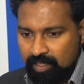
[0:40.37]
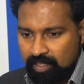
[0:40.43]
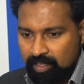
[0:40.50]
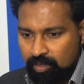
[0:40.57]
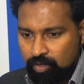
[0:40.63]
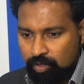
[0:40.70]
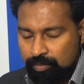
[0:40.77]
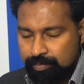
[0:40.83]

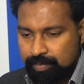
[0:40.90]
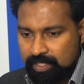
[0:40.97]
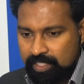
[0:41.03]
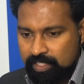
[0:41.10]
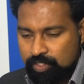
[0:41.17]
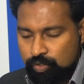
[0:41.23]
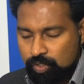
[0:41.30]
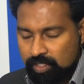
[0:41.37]
Hope
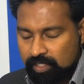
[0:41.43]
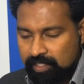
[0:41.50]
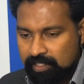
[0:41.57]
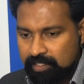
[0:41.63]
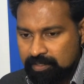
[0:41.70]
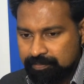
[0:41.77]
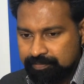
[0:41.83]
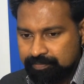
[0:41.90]
it is
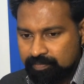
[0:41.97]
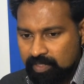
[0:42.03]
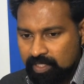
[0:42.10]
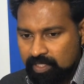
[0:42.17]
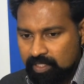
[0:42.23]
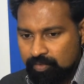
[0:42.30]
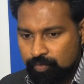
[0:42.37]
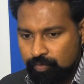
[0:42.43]
clear.
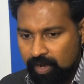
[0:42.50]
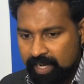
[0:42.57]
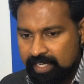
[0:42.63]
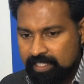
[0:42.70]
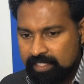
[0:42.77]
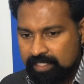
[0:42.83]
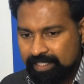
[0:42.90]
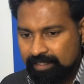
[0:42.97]

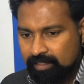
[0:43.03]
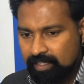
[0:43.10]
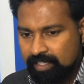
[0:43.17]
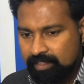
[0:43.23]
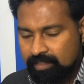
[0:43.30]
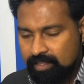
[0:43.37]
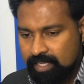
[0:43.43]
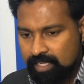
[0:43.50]
Find a
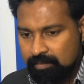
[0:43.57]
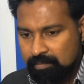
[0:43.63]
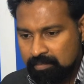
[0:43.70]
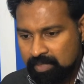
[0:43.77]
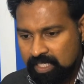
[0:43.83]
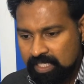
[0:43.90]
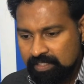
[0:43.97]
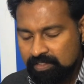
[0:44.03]
clear theme
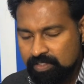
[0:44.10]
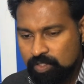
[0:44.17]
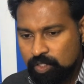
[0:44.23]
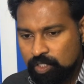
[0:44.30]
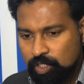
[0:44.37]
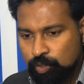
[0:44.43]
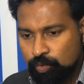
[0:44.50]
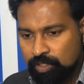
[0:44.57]
means
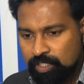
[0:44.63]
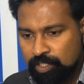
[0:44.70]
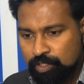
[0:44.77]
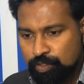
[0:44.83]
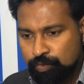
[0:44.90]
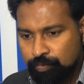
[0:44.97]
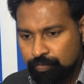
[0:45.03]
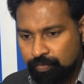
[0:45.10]
you
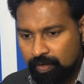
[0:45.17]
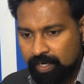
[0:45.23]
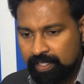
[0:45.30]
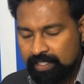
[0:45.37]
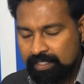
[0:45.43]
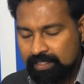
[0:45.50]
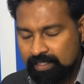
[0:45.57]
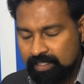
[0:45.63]
need to
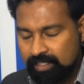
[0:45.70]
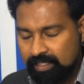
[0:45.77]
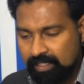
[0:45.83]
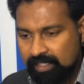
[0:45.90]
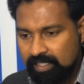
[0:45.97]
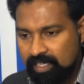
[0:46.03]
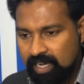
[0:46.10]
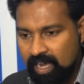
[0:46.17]
find a
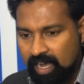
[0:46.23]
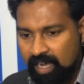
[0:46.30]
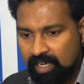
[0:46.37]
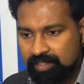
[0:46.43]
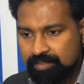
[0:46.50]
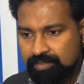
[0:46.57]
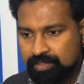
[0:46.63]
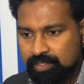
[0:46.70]
clear
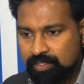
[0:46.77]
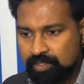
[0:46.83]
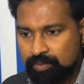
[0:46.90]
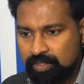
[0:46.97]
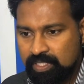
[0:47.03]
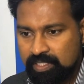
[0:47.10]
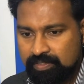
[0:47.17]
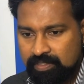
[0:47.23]
answer to
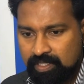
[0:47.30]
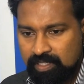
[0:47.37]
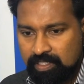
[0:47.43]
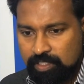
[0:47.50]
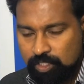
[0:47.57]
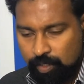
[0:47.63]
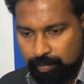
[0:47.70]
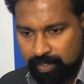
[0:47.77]
the essay
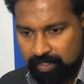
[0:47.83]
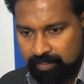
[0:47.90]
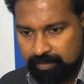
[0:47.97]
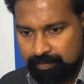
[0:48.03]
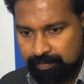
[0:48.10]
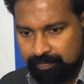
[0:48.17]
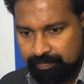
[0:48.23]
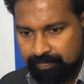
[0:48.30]
topic.
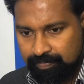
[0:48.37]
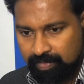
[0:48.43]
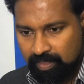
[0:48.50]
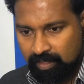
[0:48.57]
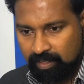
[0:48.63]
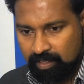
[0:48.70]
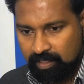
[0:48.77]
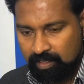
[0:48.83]

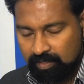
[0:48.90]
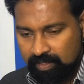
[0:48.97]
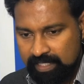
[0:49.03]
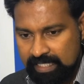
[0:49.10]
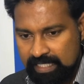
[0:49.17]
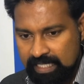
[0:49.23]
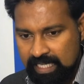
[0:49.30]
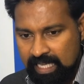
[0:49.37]

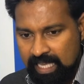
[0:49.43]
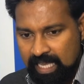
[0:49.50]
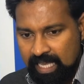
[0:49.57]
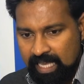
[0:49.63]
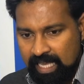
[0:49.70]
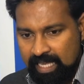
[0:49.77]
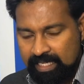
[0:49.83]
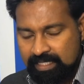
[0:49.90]
Alright?
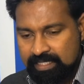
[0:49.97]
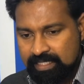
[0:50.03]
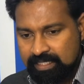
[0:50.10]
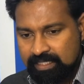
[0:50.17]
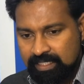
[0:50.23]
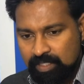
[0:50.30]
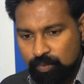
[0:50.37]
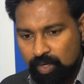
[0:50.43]
And
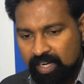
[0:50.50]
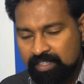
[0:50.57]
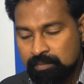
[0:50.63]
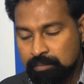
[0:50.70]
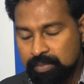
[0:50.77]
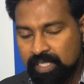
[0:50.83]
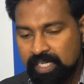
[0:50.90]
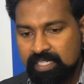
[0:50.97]
second
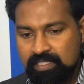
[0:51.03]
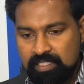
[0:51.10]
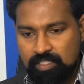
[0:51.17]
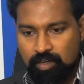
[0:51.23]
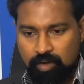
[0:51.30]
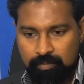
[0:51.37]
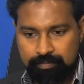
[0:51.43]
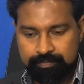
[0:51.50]
one,
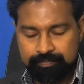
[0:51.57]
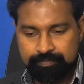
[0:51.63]
brainstorm.